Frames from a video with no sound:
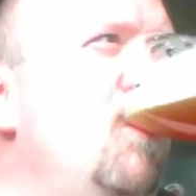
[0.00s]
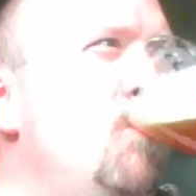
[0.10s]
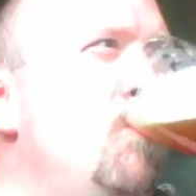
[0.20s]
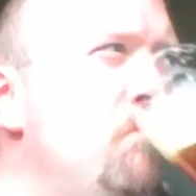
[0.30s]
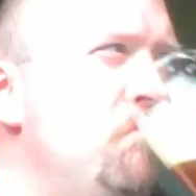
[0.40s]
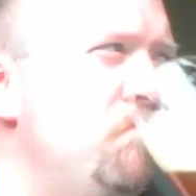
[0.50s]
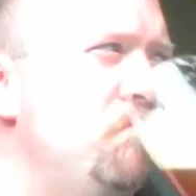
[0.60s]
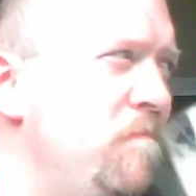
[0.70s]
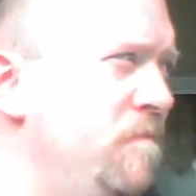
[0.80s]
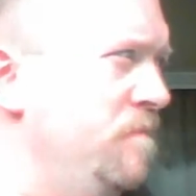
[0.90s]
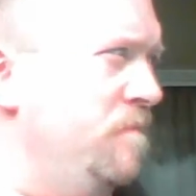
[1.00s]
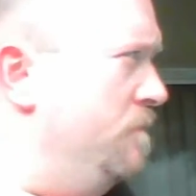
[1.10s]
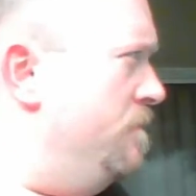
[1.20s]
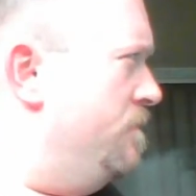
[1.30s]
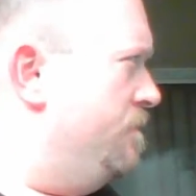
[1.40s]

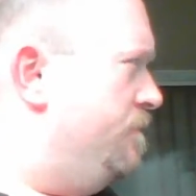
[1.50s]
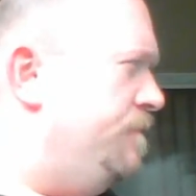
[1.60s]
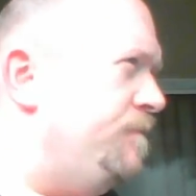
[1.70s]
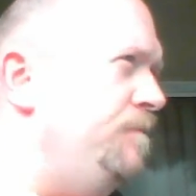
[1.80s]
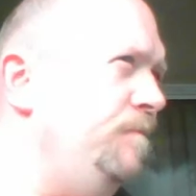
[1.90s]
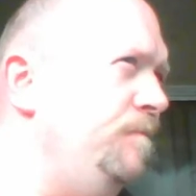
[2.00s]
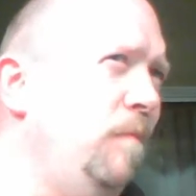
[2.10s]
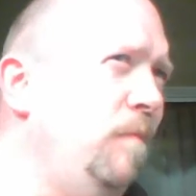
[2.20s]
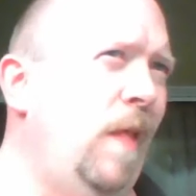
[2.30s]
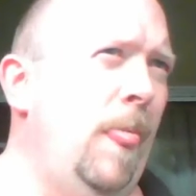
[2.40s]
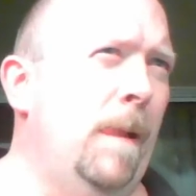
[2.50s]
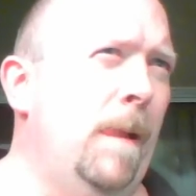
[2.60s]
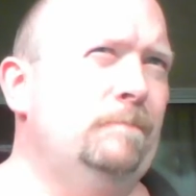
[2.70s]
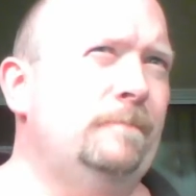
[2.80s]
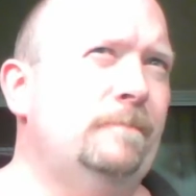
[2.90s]

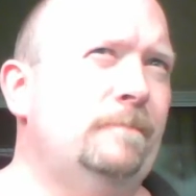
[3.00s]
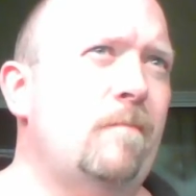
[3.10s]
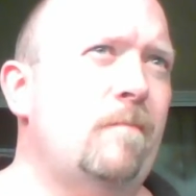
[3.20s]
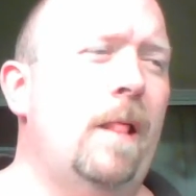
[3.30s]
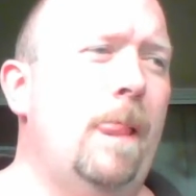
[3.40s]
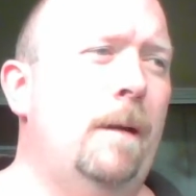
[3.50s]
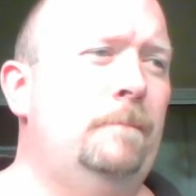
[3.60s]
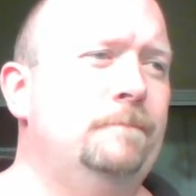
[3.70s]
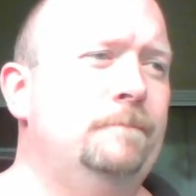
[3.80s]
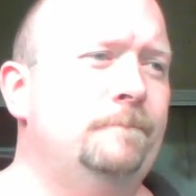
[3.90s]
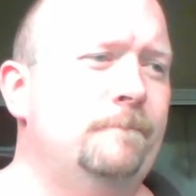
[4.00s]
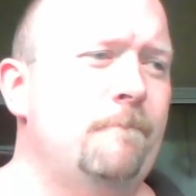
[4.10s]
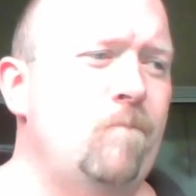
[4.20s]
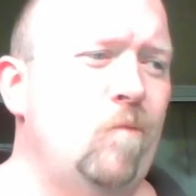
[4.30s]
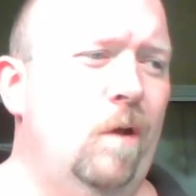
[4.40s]

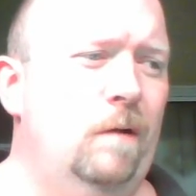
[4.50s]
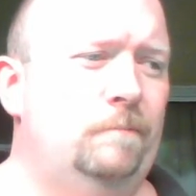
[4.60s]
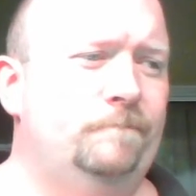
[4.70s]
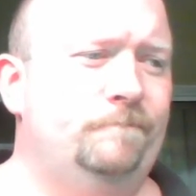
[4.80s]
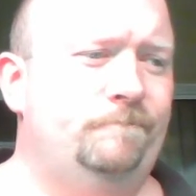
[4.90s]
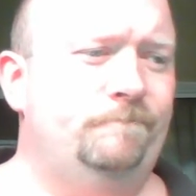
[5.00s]
(no one is talking)